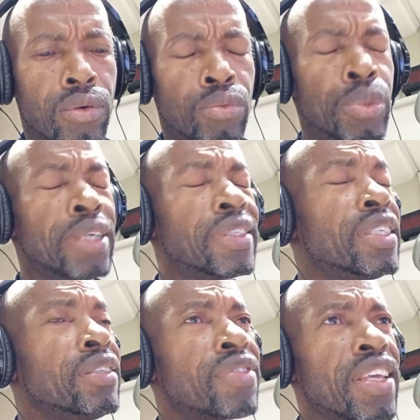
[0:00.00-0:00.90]
We are
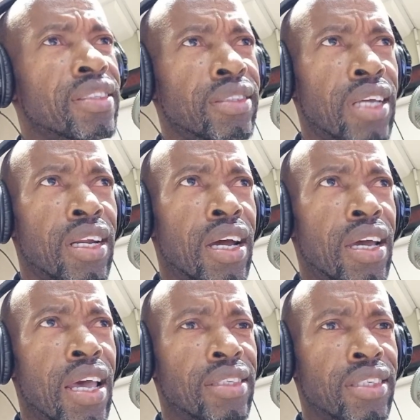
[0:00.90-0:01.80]
seeing things that
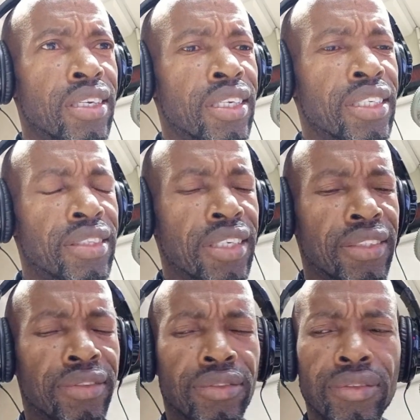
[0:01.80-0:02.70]
are escalating.